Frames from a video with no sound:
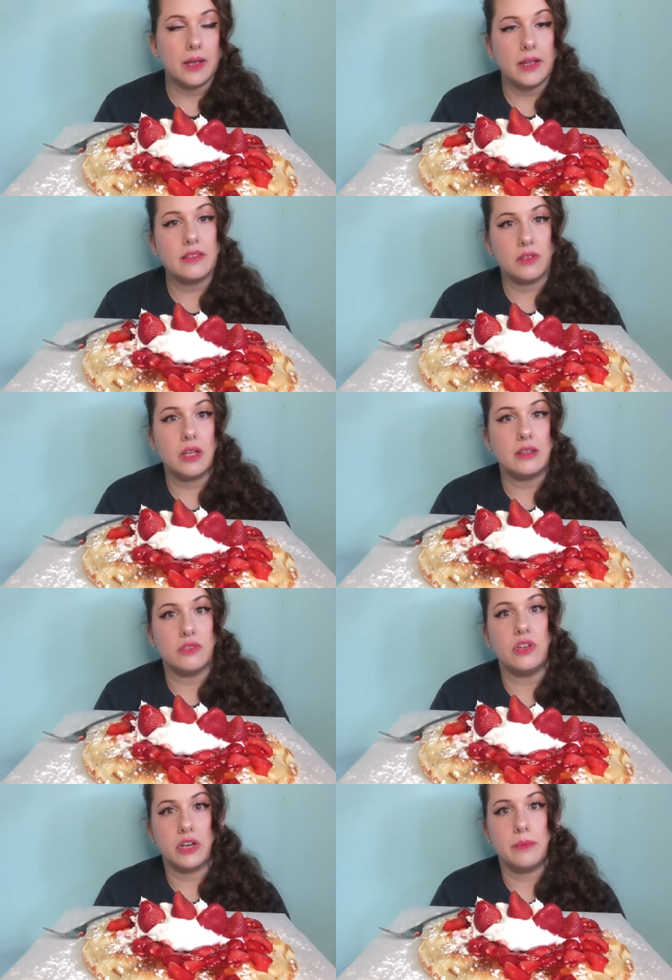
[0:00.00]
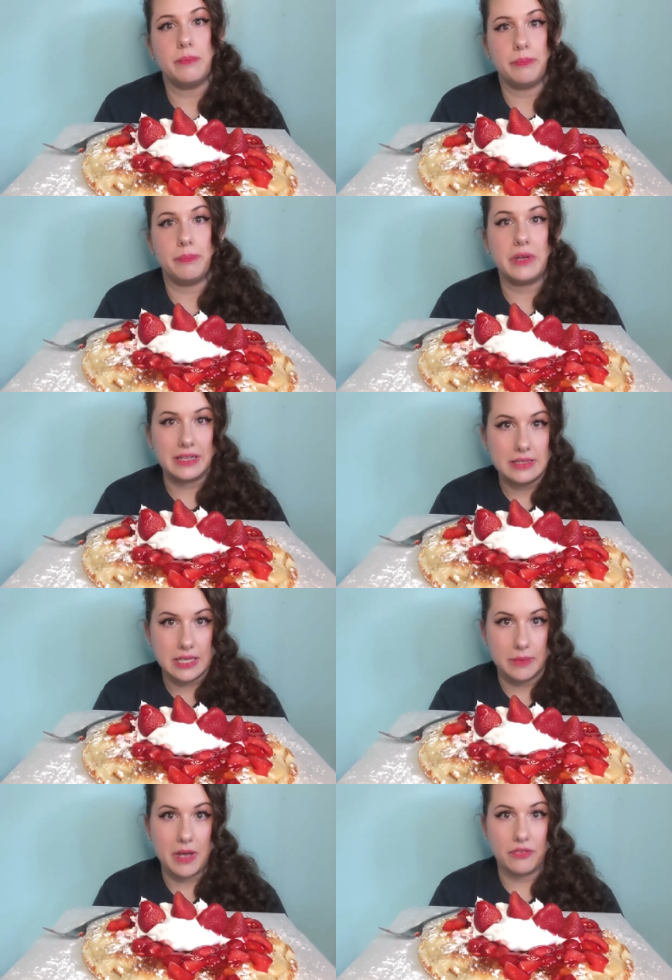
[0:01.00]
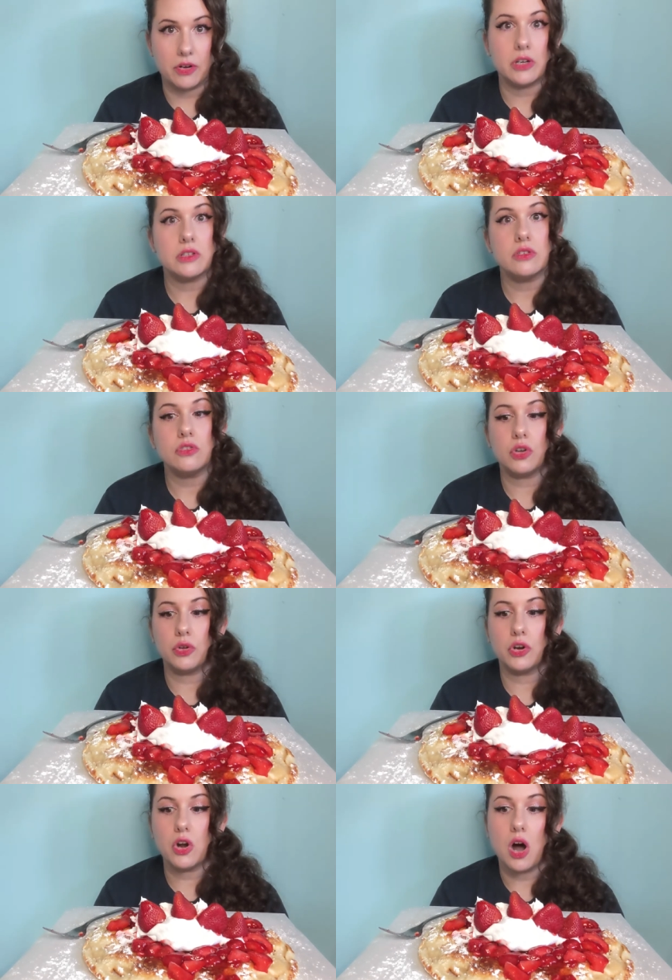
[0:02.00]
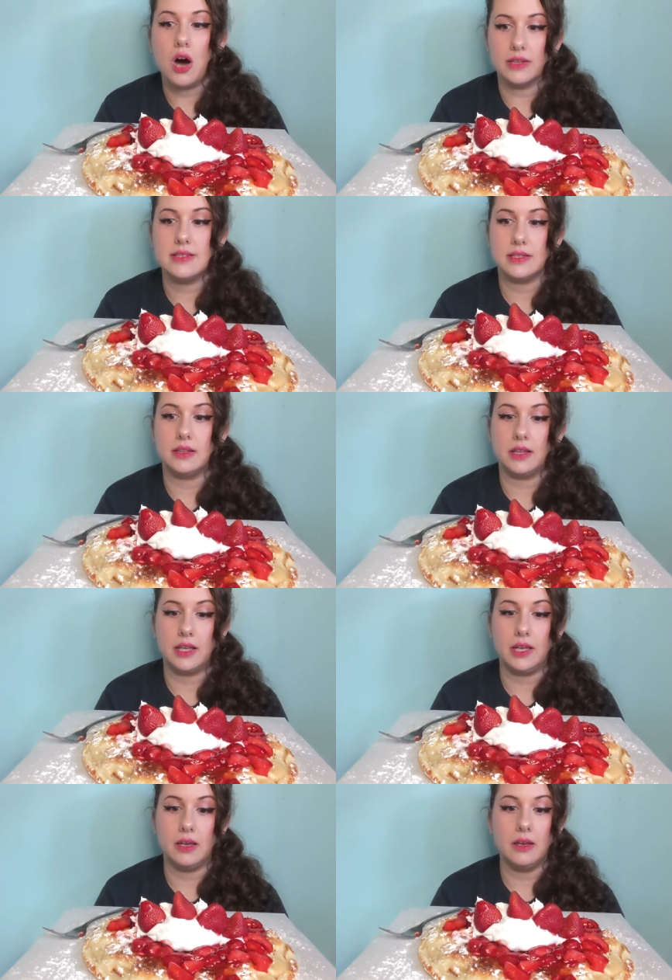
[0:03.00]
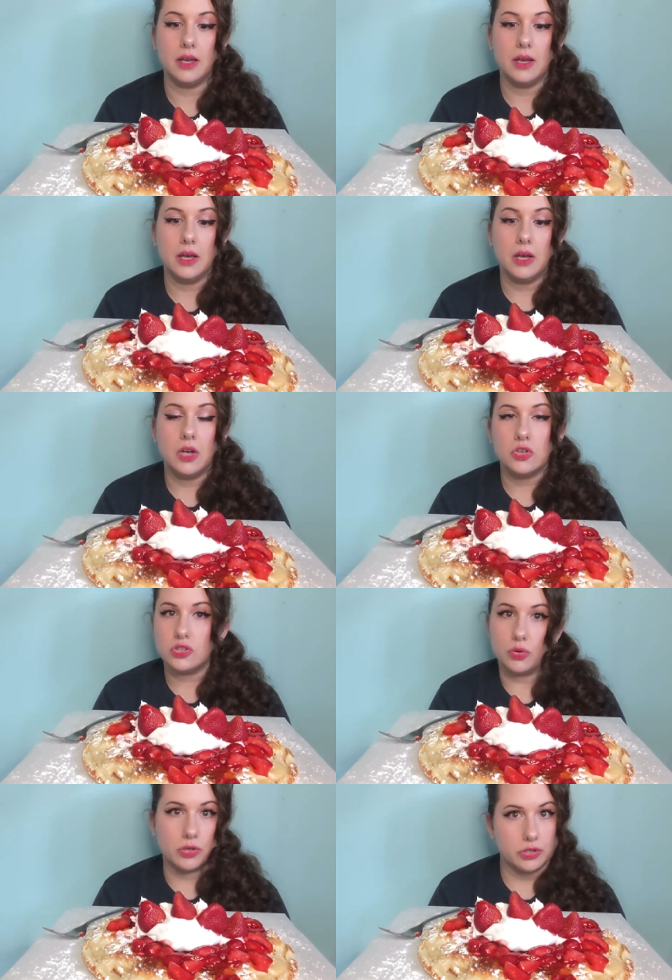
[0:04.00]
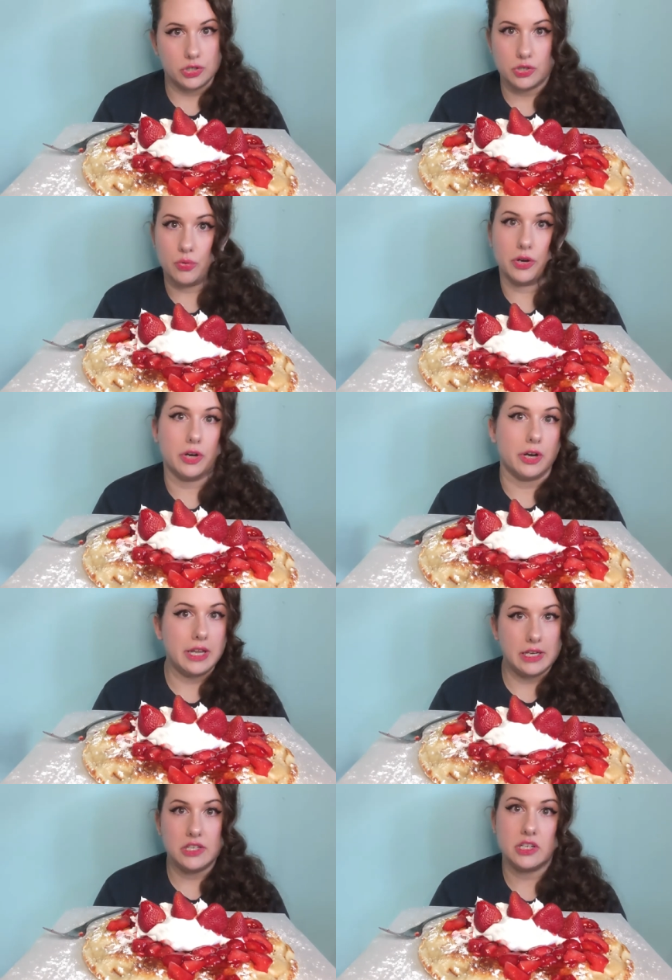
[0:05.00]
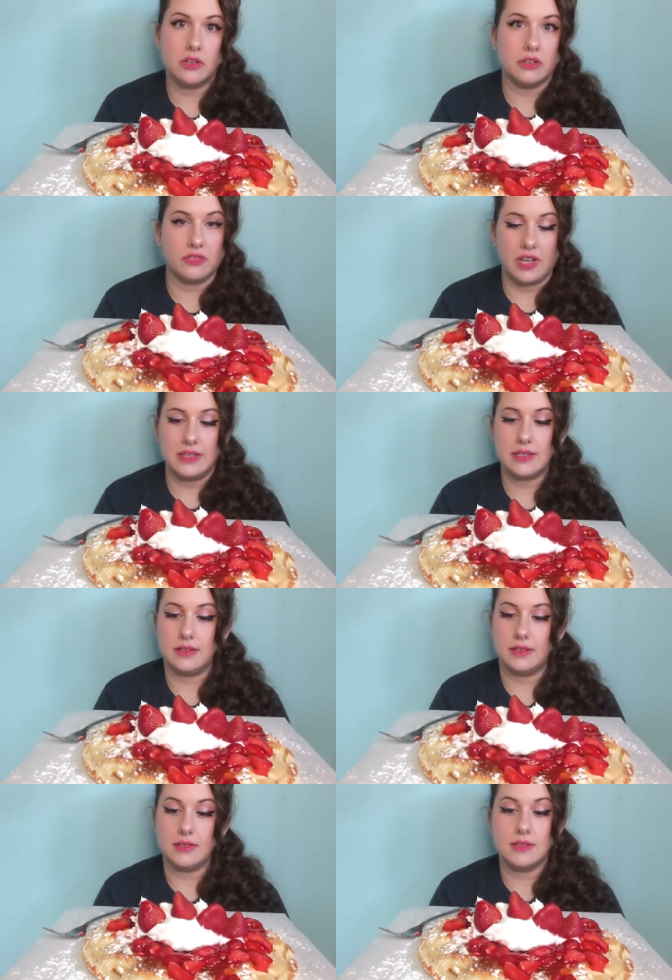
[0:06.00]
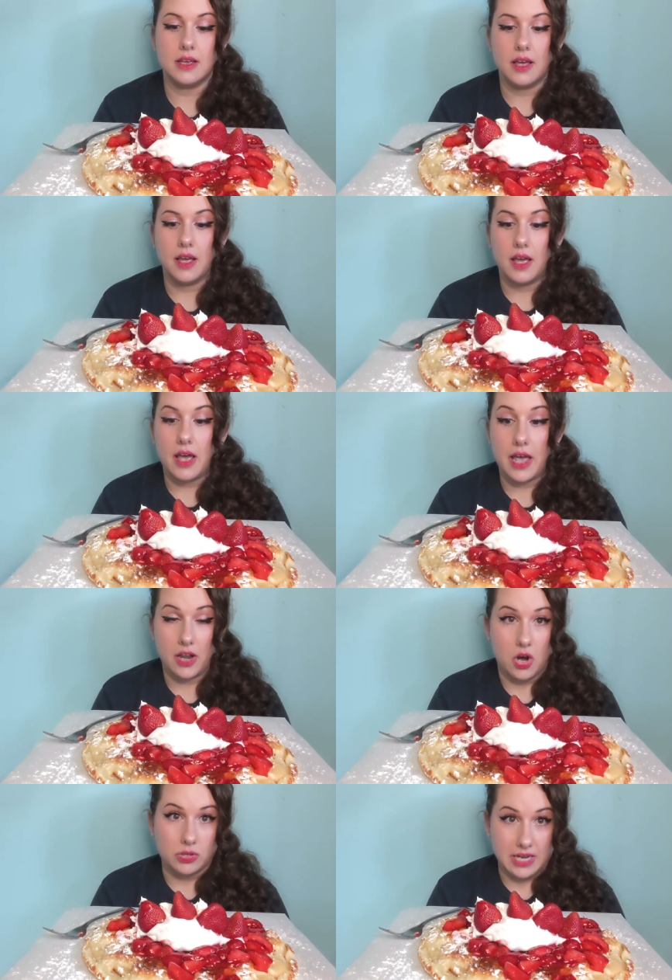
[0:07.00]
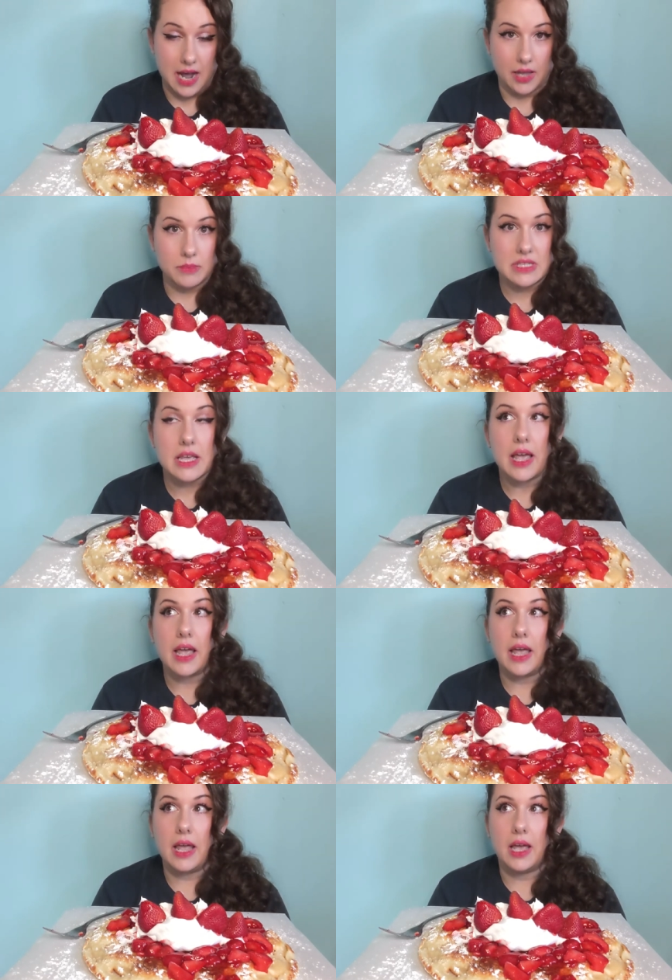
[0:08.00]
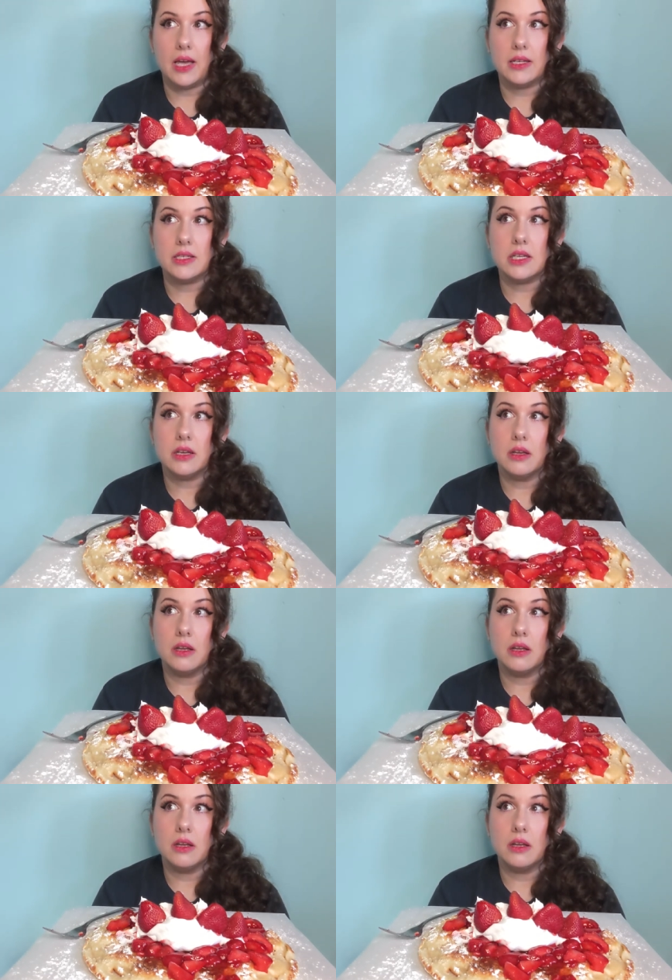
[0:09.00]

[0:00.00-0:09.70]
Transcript: it's a, it's a very big team effort. So you're constantly shoulder to shoulder in each other's faces at all times. And